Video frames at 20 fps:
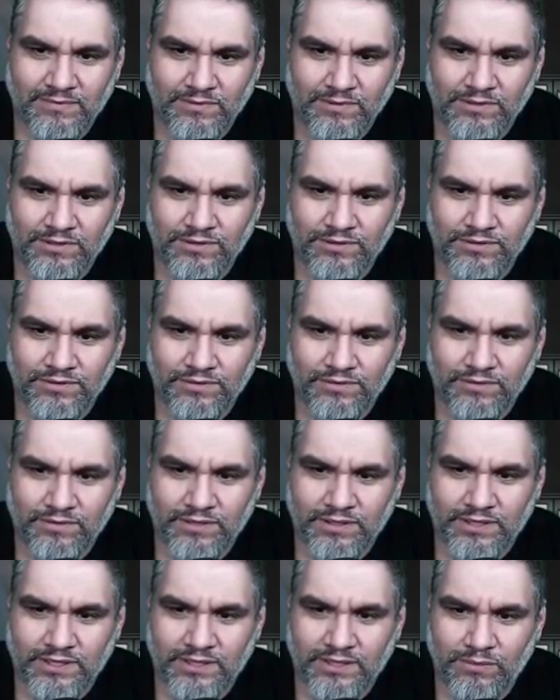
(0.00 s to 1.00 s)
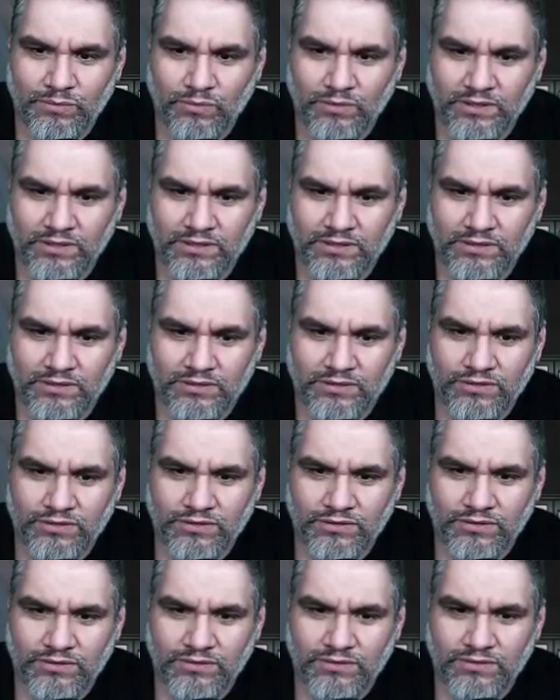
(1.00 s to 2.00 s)
One, two, three, one,
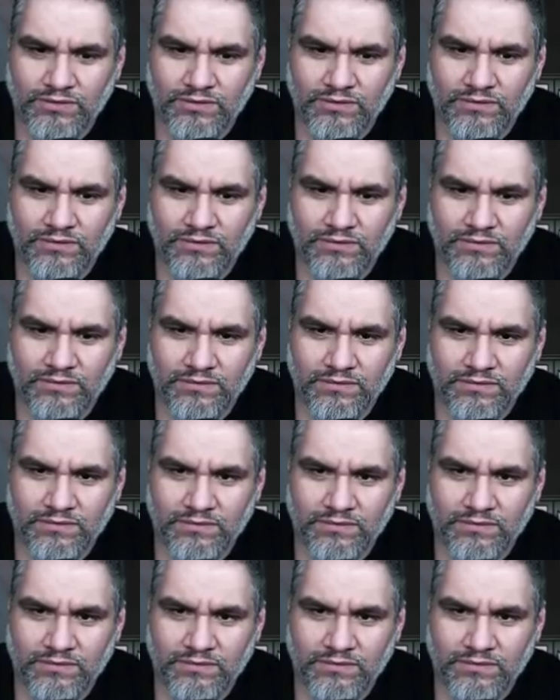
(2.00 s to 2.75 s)
two.